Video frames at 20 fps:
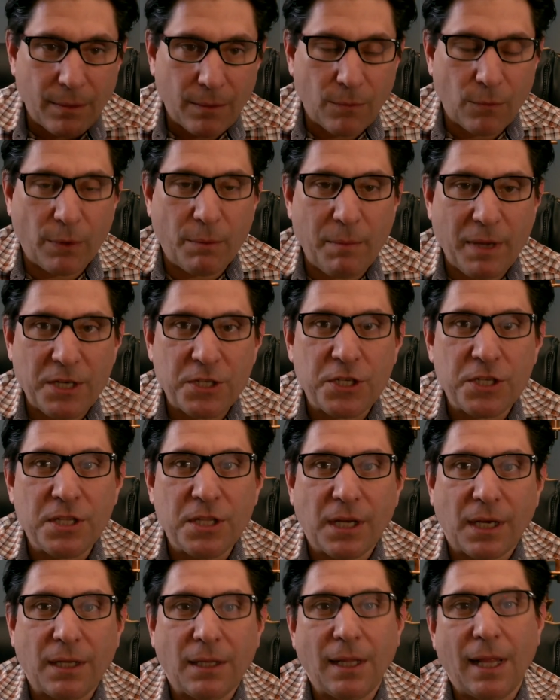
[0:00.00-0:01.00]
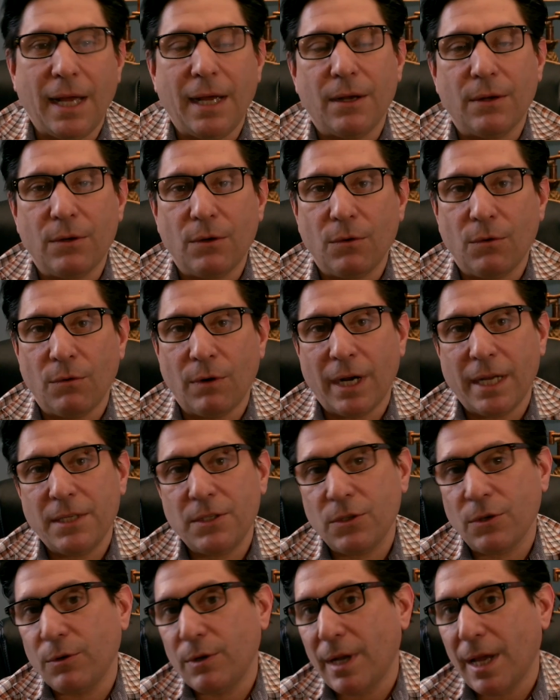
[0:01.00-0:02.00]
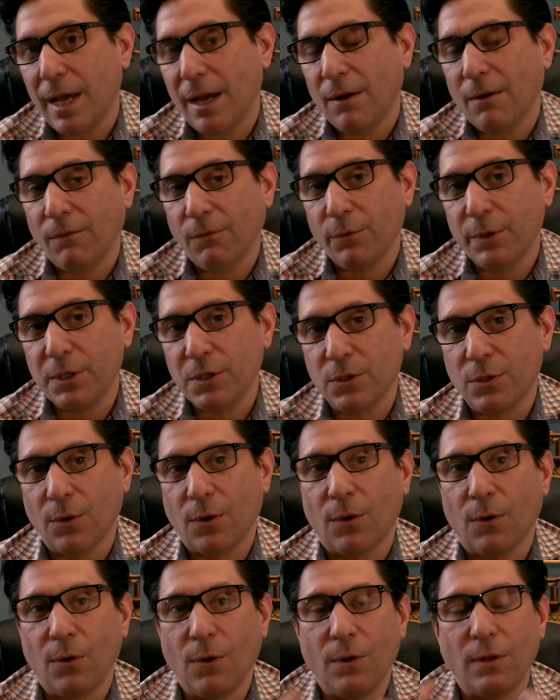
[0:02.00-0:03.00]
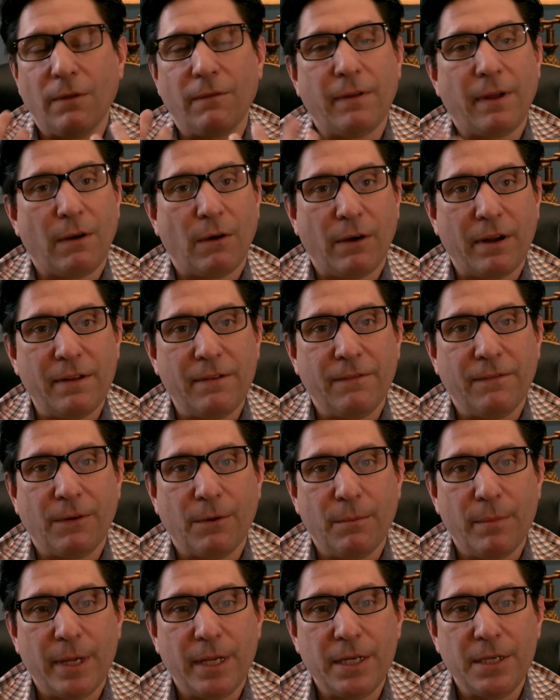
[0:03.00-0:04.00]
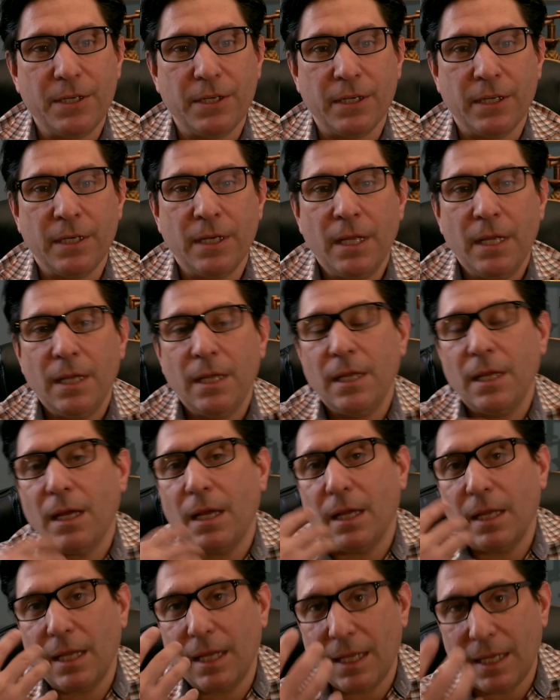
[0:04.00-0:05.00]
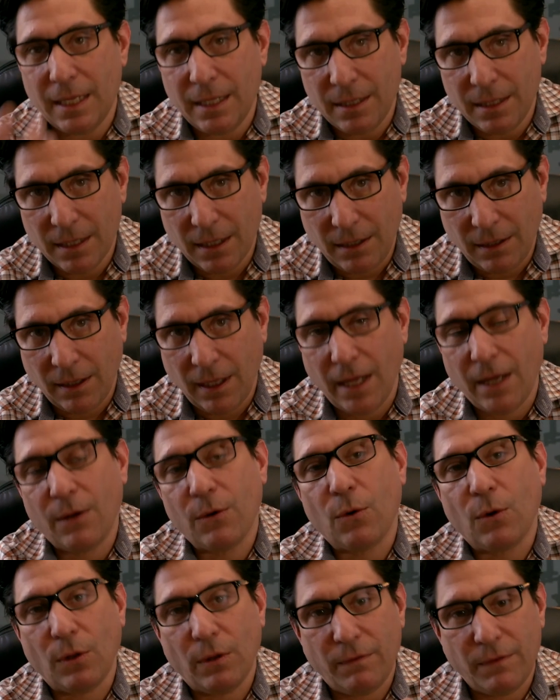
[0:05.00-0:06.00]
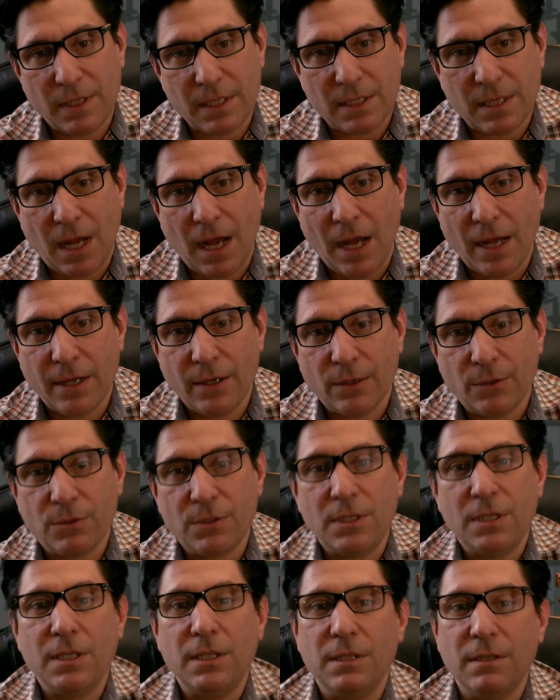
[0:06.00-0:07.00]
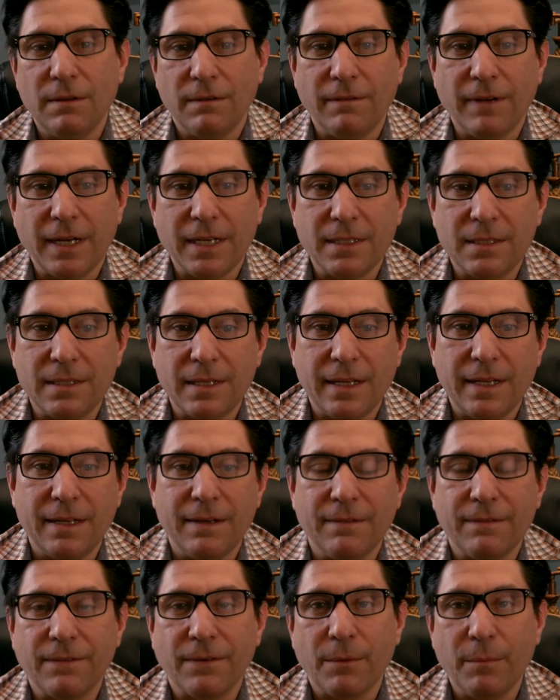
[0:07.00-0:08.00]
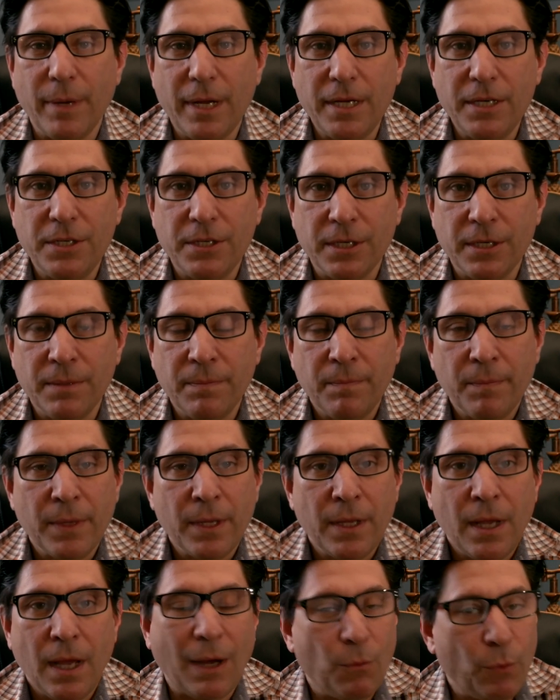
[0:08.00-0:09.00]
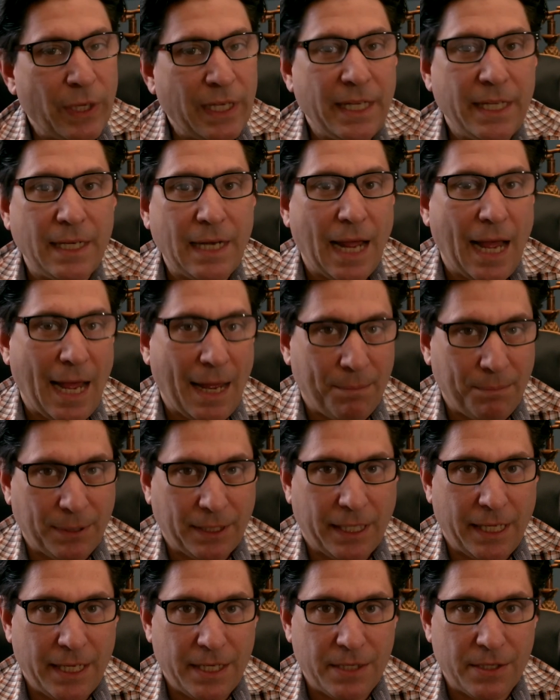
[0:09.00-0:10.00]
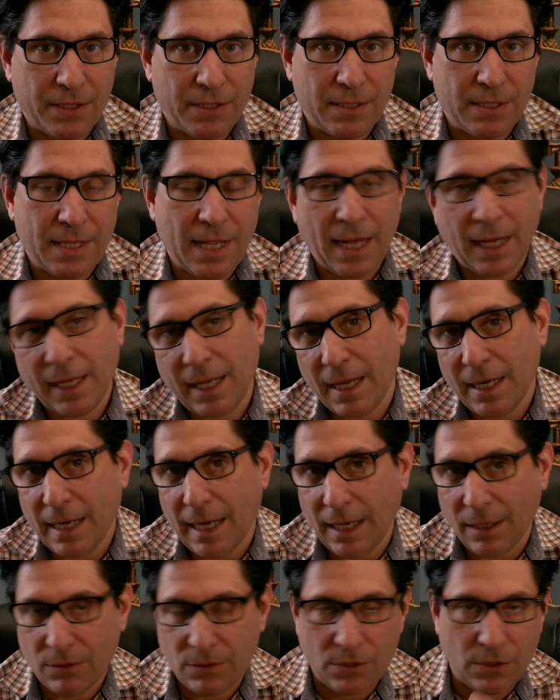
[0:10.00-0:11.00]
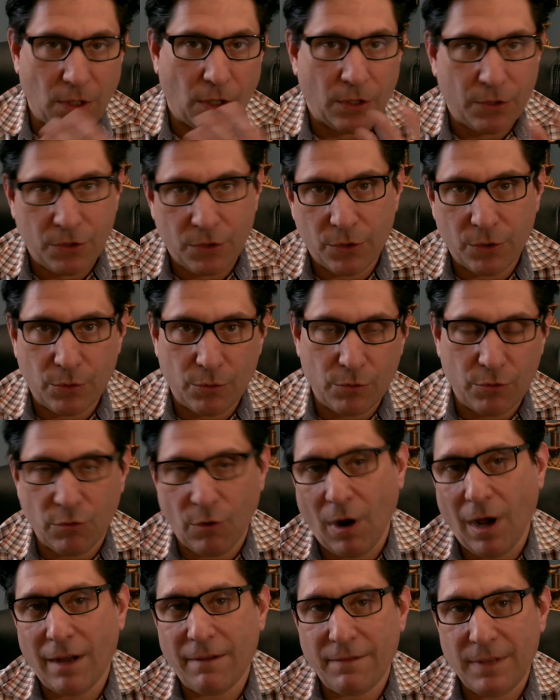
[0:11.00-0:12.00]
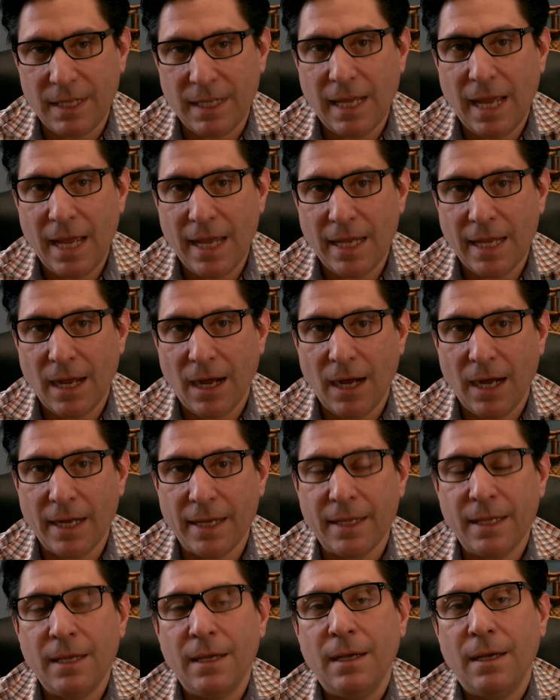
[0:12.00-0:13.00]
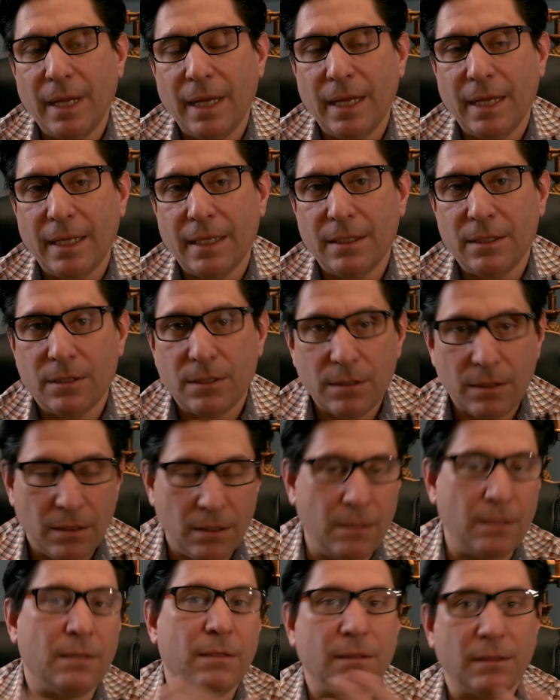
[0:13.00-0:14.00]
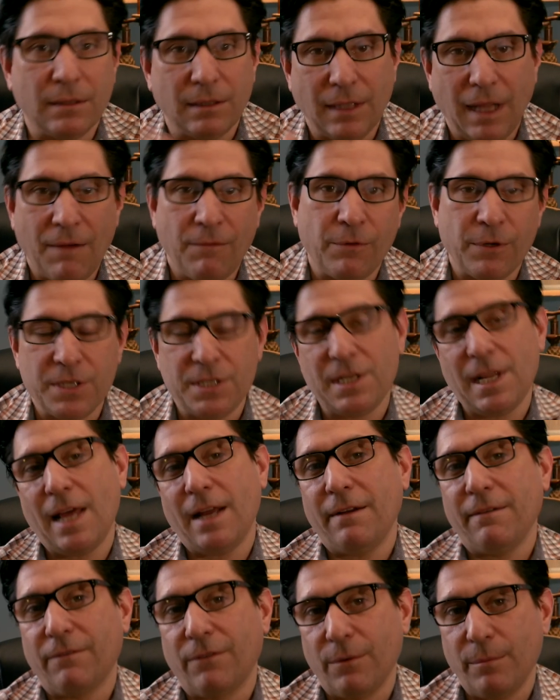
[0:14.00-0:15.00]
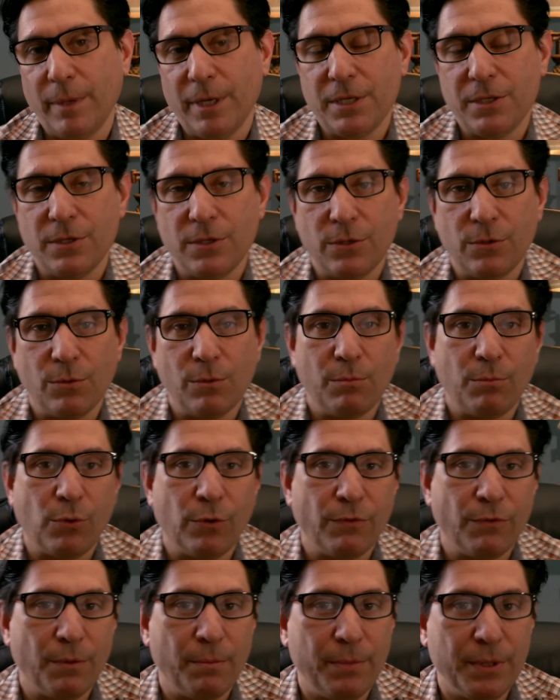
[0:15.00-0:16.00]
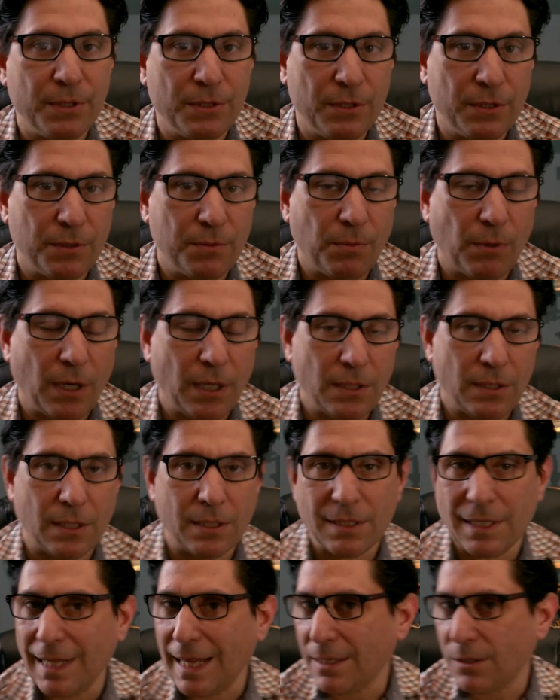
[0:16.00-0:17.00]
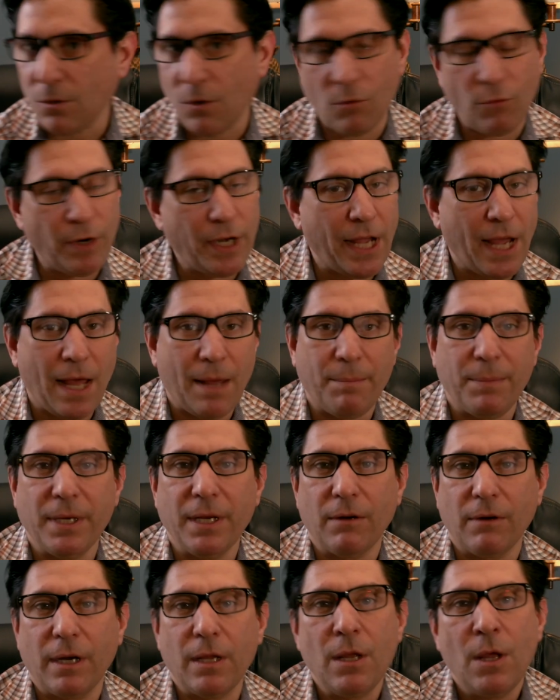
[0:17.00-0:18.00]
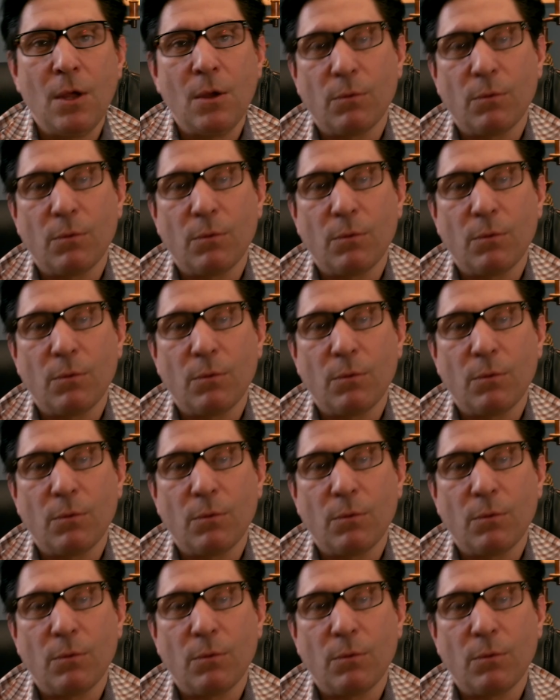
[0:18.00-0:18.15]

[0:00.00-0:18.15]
We mentioned the cloud, right? So now if we store all of our information in the cloud, all of this IoT device information, we need applications that can now start to drive the AI and leverage that information to improve the business process. And that's already happening, right?